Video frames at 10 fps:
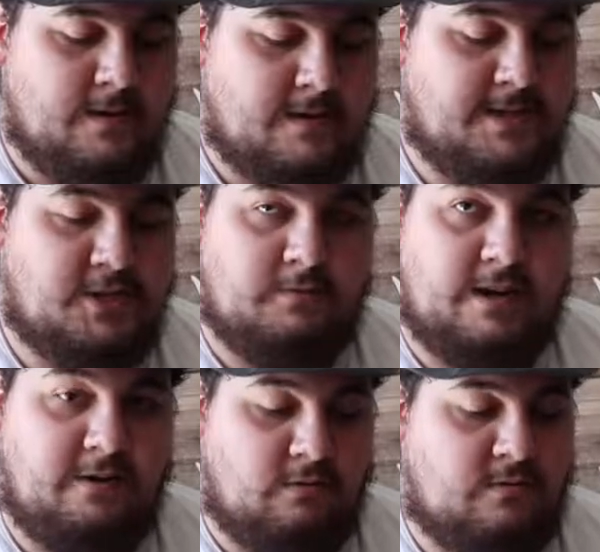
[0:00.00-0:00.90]
Since you're
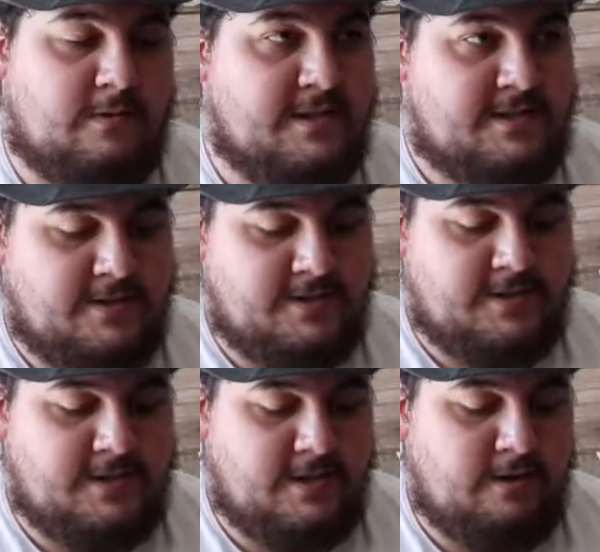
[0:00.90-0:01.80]
running normal
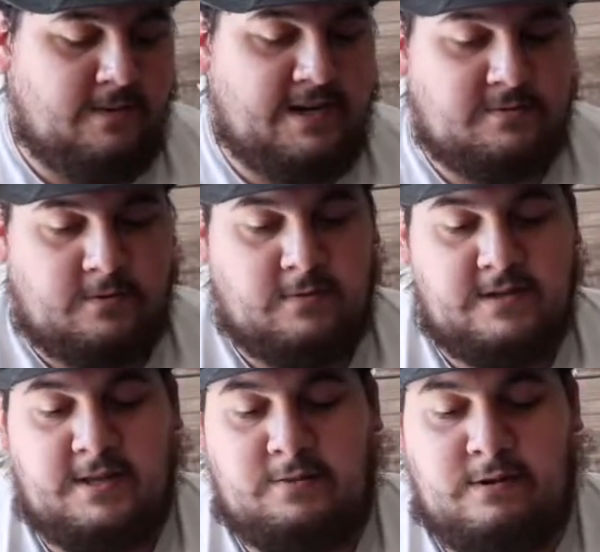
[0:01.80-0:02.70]
monsters, you might as well
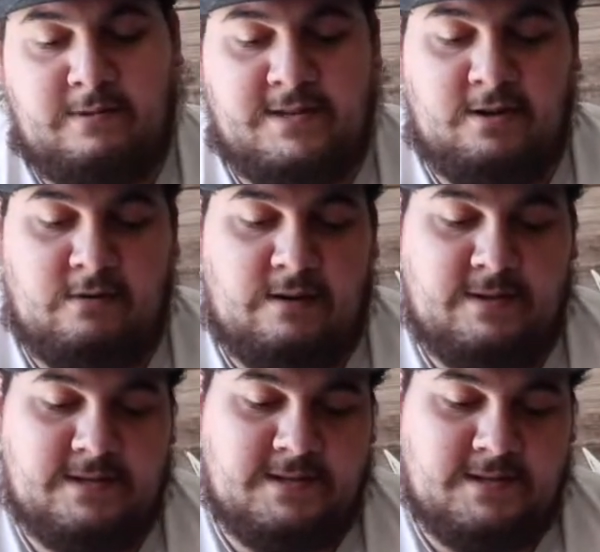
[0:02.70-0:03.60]
run the 3 Rescue
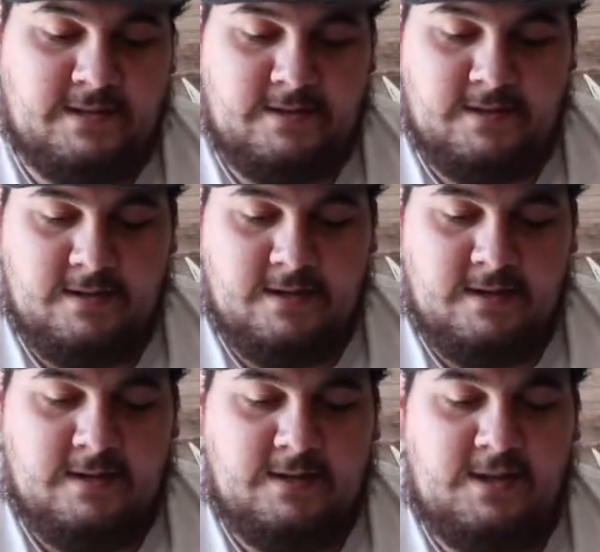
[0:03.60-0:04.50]
Rabbits.
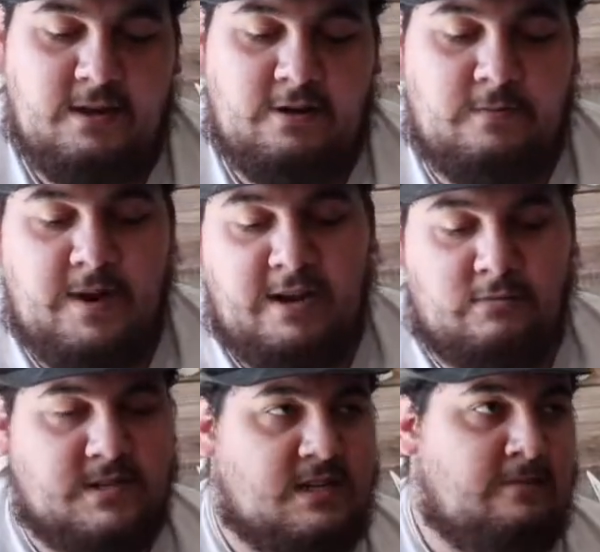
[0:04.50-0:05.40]
They're your main
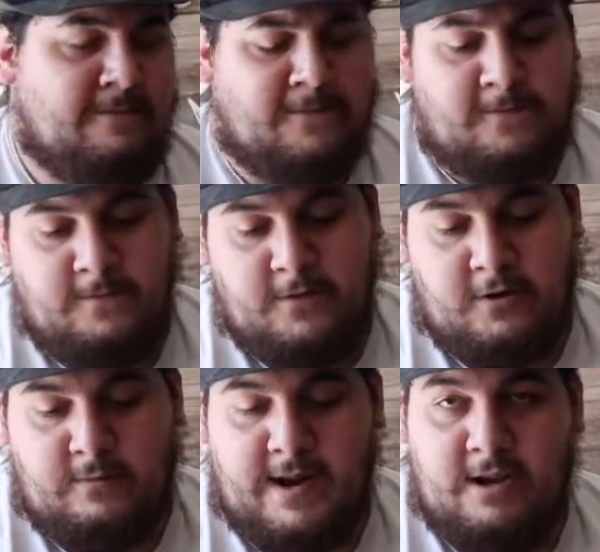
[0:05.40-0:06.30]
normal summon for
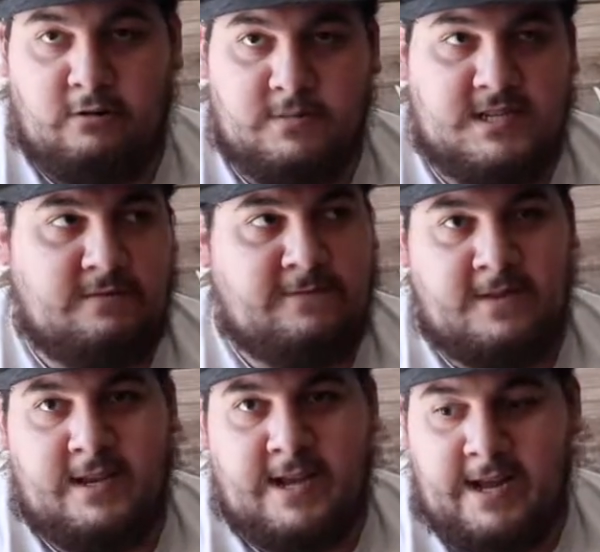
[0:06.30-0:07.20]

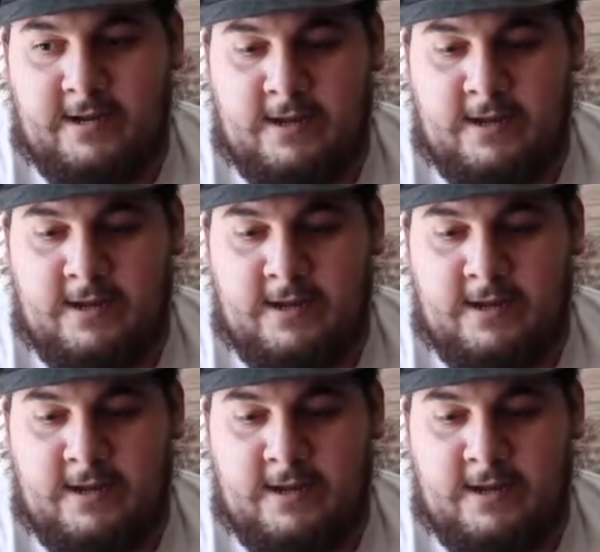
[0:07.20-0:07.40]
the deck.